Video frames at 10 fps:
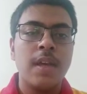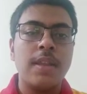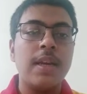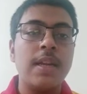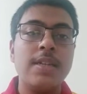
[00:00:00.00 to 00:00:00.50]

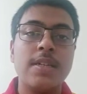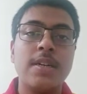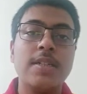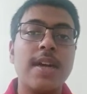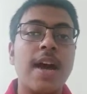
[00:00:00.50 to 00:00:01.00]
The
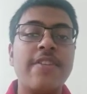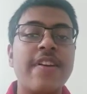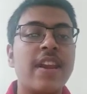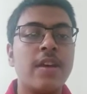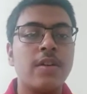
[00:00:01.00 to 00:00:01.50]
teachers are
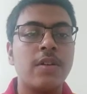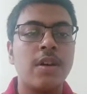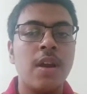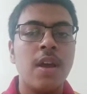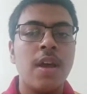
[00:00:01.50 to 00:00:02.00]
very good.
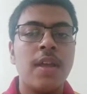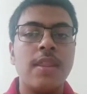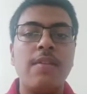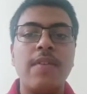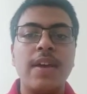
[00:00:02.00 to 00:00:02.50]

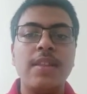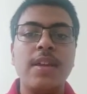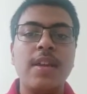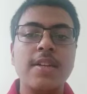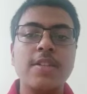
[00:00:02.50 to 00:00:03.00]
The way they
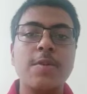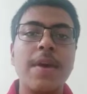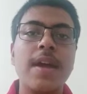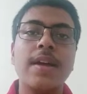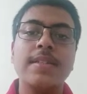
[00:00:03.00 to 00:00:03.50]
teach to
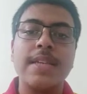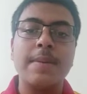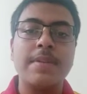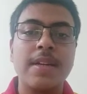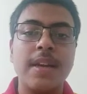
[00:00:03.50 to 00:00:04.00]
make
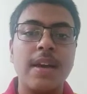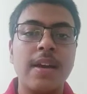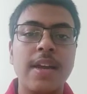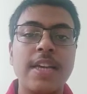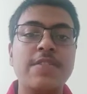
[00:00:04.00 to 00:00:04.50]
concepts
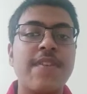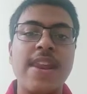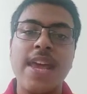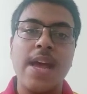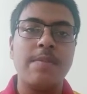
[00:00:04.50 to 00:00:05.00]
clear is
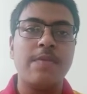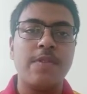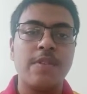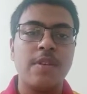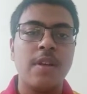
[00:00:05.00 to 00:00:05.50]
very
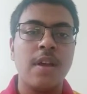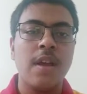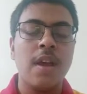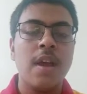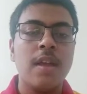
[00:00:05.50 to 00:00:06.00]
helpful.
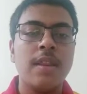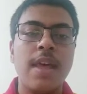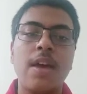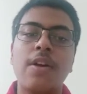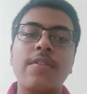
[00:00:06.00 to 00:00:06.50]
They
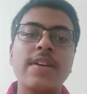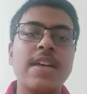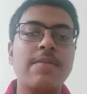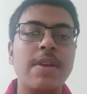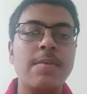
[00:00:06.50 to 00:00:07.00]
are always
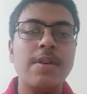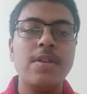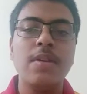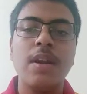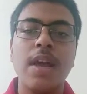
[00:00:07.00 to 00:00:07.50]
available to
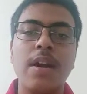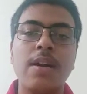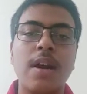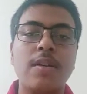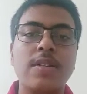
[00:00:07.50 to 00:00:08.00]
clear
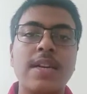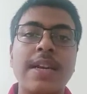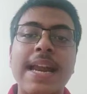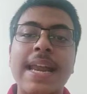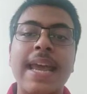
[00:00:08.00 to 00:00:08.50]
doubts in
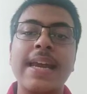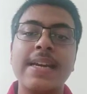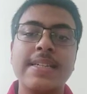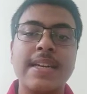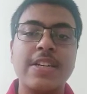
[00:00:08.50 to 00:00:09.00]

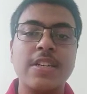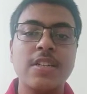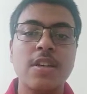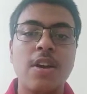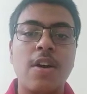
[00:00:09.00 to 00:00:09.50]
dedicated
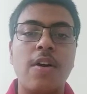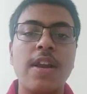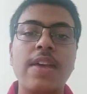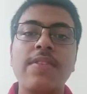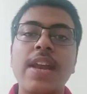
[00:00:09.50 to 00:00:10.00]
sessions or
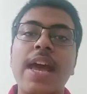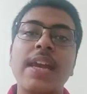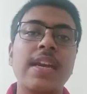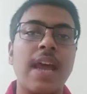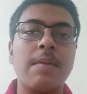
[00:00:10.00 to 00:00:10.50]
even
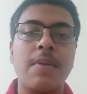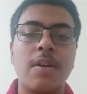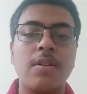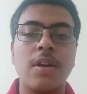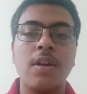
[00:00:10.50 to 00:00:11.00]
any time
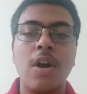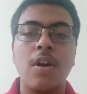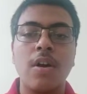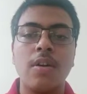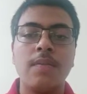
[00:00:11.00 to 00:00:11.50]
round the clock.